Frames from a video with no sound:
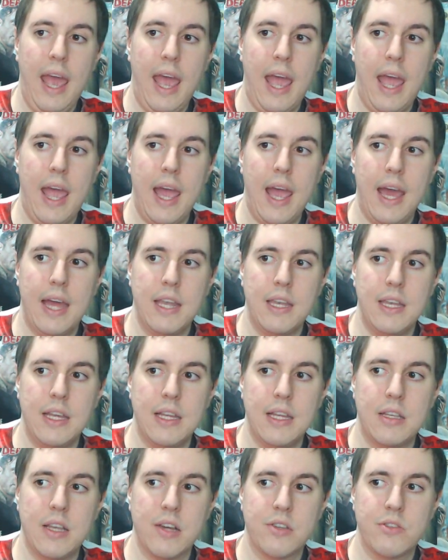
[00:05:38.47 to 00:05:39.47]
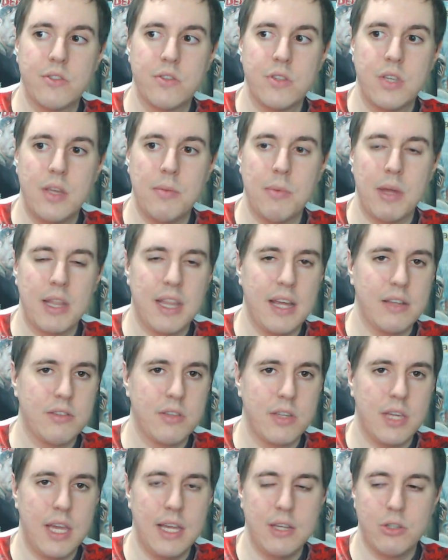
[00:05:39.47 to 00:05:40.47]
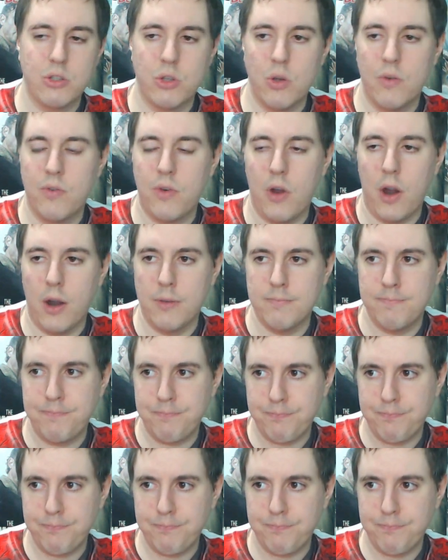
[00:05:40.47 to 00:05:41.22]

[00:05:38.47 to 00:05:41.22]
and it doesn't seem like that's the case so far.